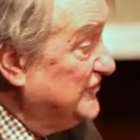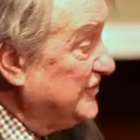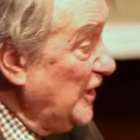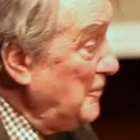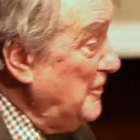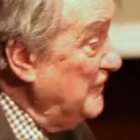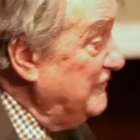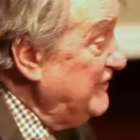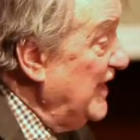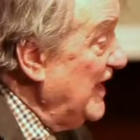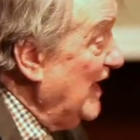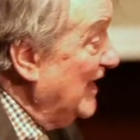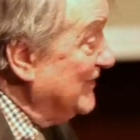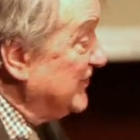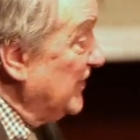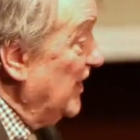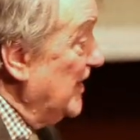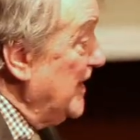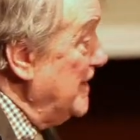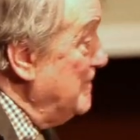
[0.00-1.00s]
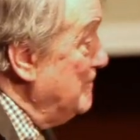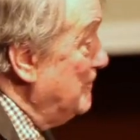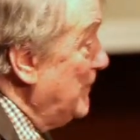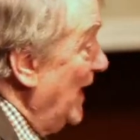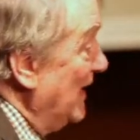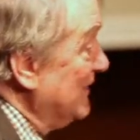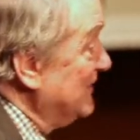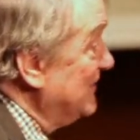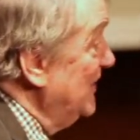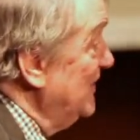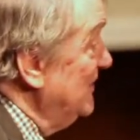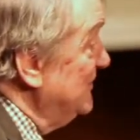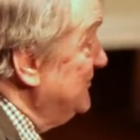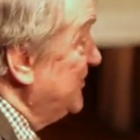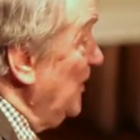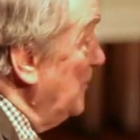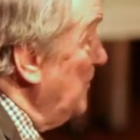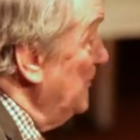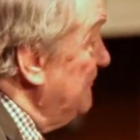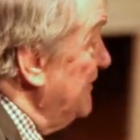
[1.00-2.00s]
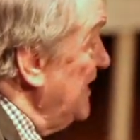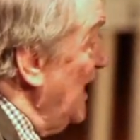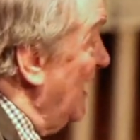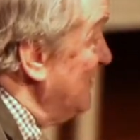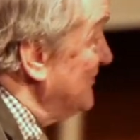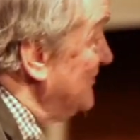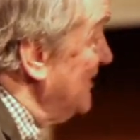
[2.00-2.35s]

Some of it has high impact, some of it